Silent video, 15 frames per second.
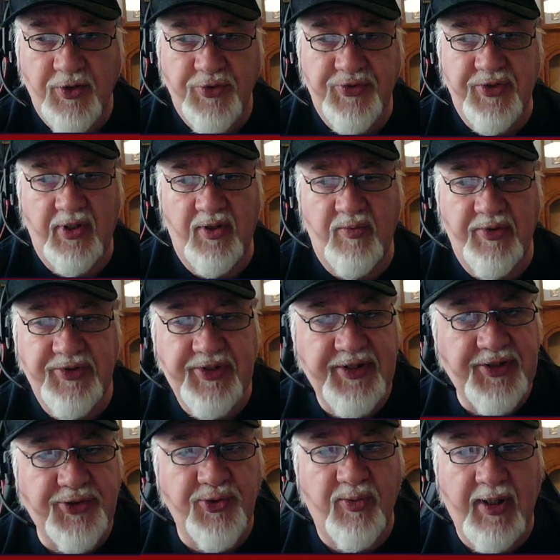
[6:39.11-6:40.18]
So a
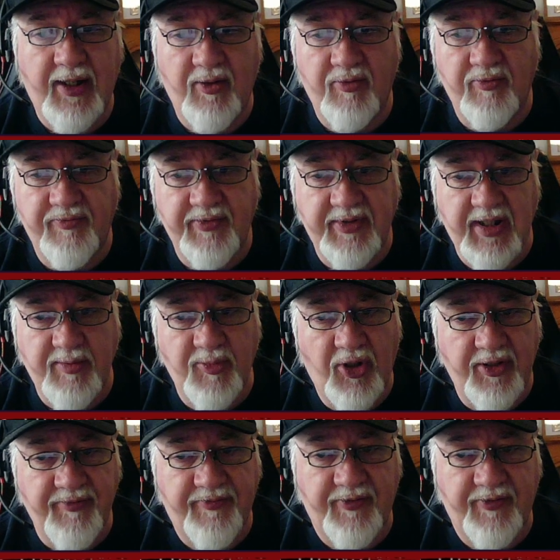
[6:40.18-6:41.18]
D12, and they might